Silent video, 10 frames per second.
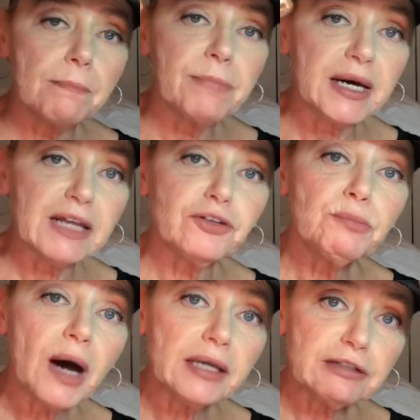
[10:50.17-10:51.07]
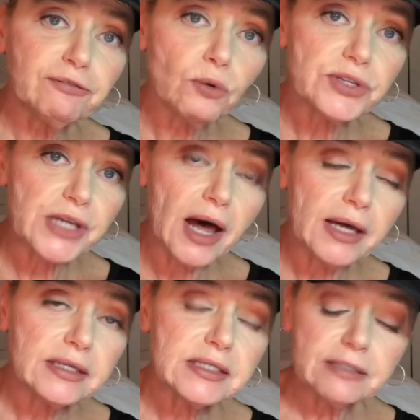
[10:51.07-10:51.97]
but if you bought the full
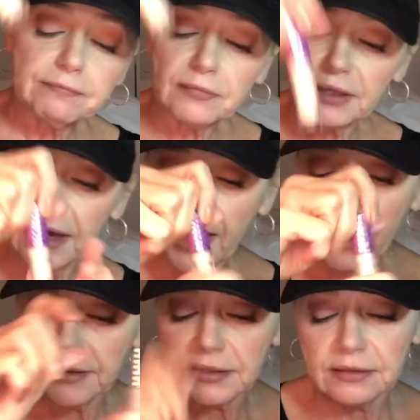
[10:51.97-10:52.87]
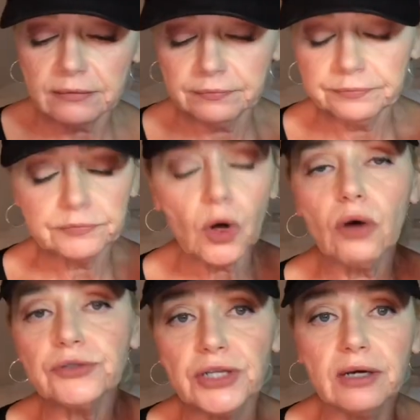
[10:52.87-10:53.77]
size at
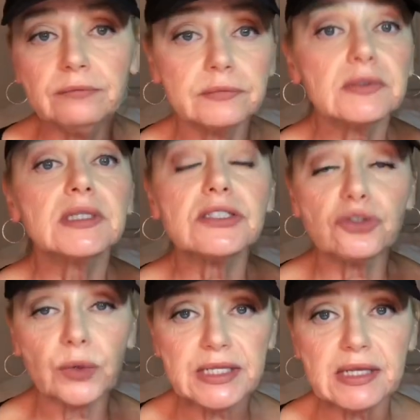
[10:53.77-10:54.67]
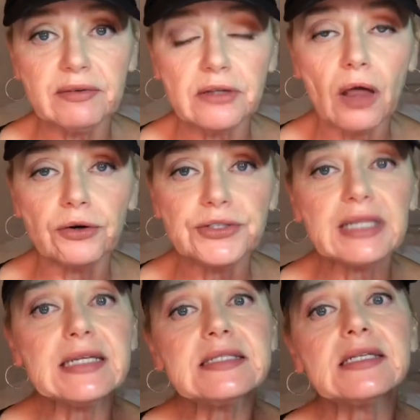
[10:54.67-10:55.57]
Ulta, it's $27,
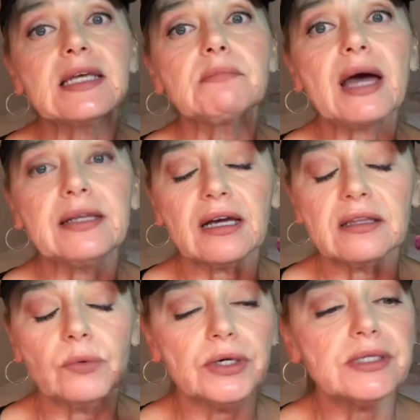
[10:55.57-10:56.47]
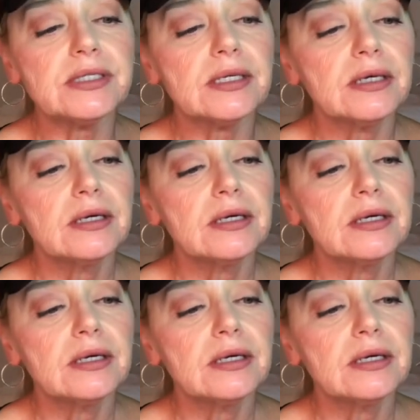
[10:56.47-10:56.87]
at least in my neck of the woods.